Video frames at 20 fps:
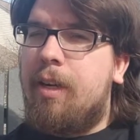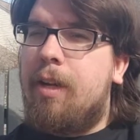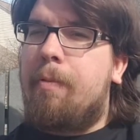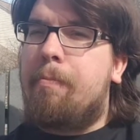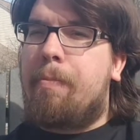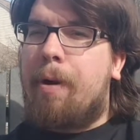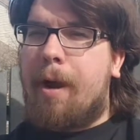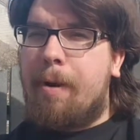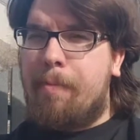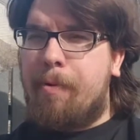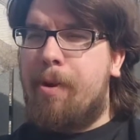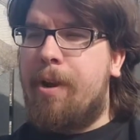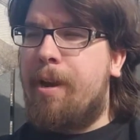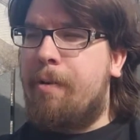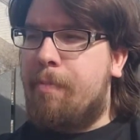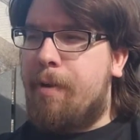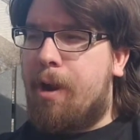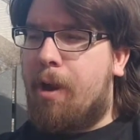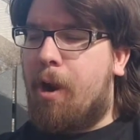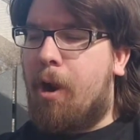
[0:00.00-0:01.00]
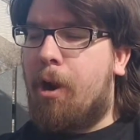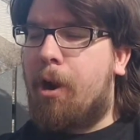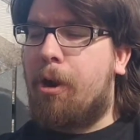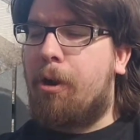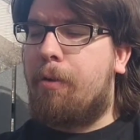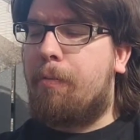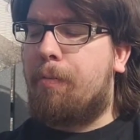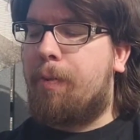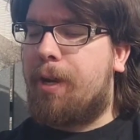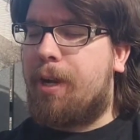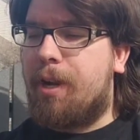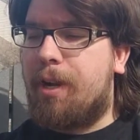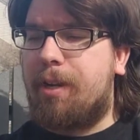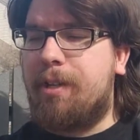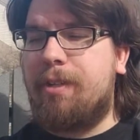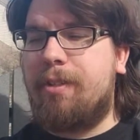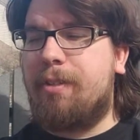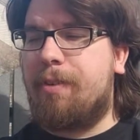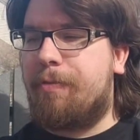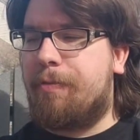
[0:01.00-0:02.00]
Piper hit me hard
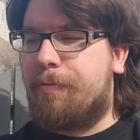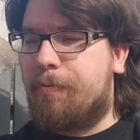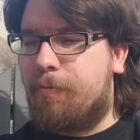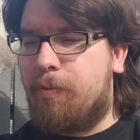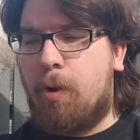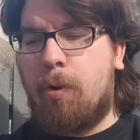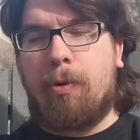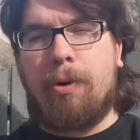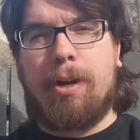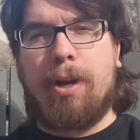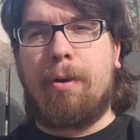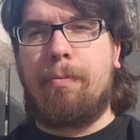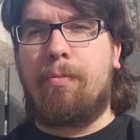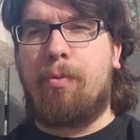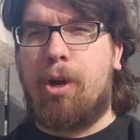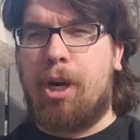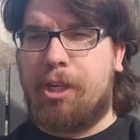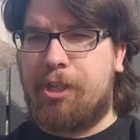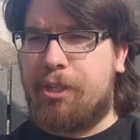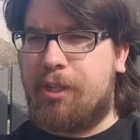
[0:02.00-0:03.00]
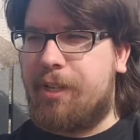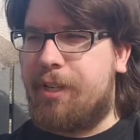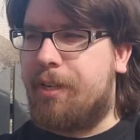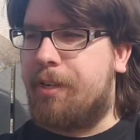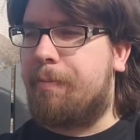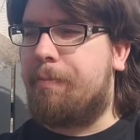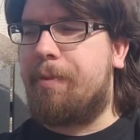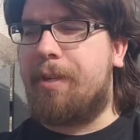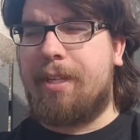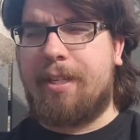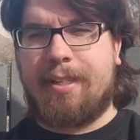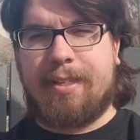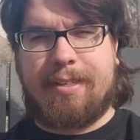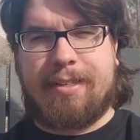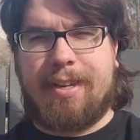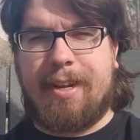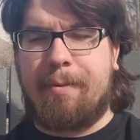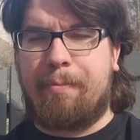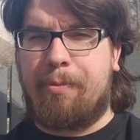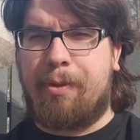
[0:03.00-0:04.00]
because of growing up watching him. It's the
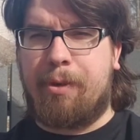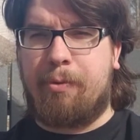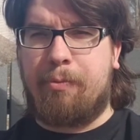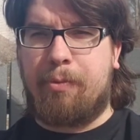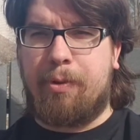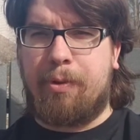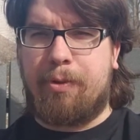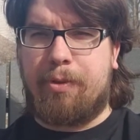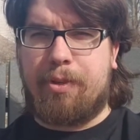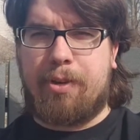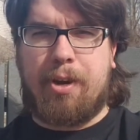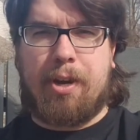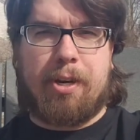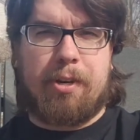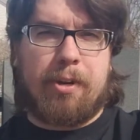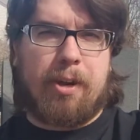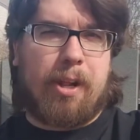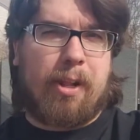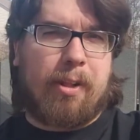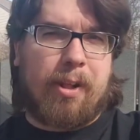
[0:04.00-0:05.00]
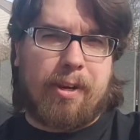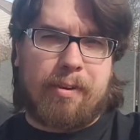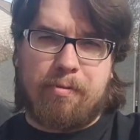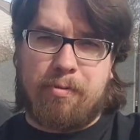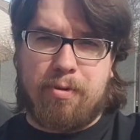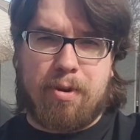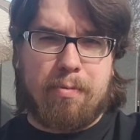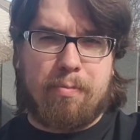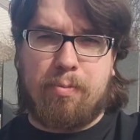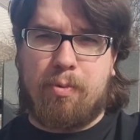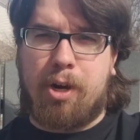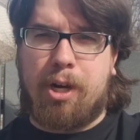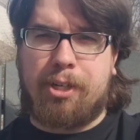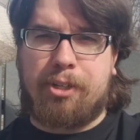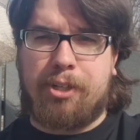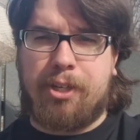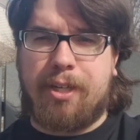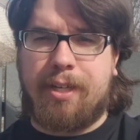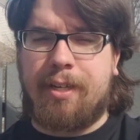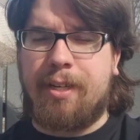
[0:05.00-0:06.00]
same thing with Scott Hall. I grew up
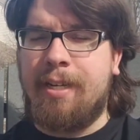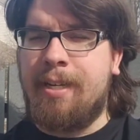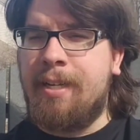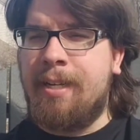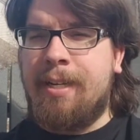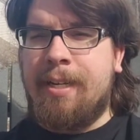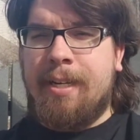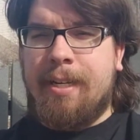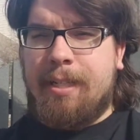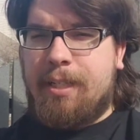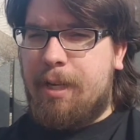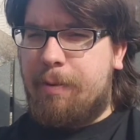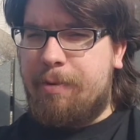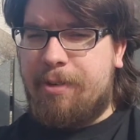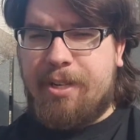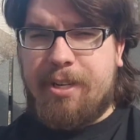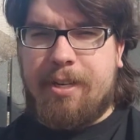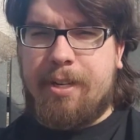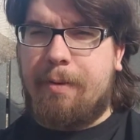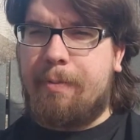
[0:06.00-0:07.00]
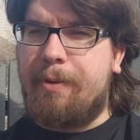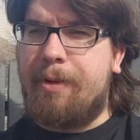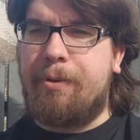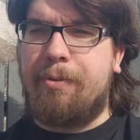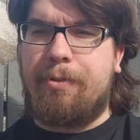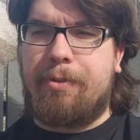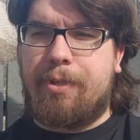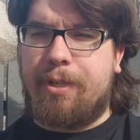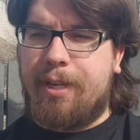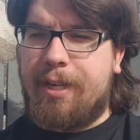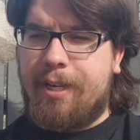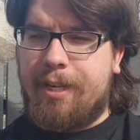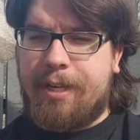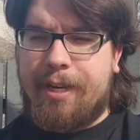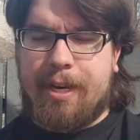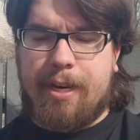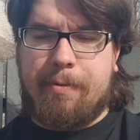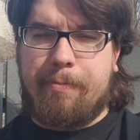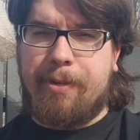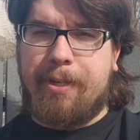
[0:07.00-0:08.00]
watching WCW, seeing
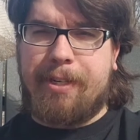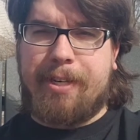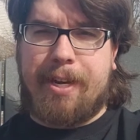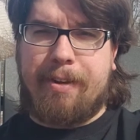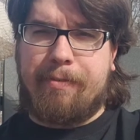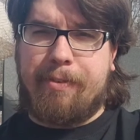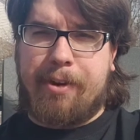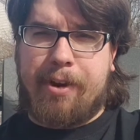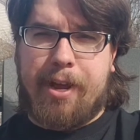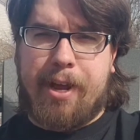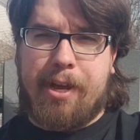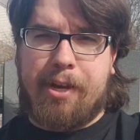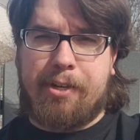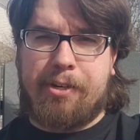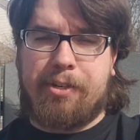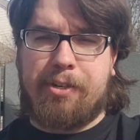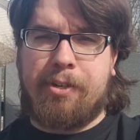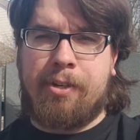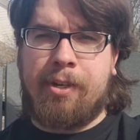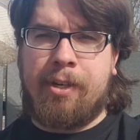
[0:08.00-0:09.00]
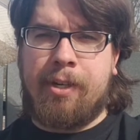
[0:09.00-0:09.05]
him and Kevin Nash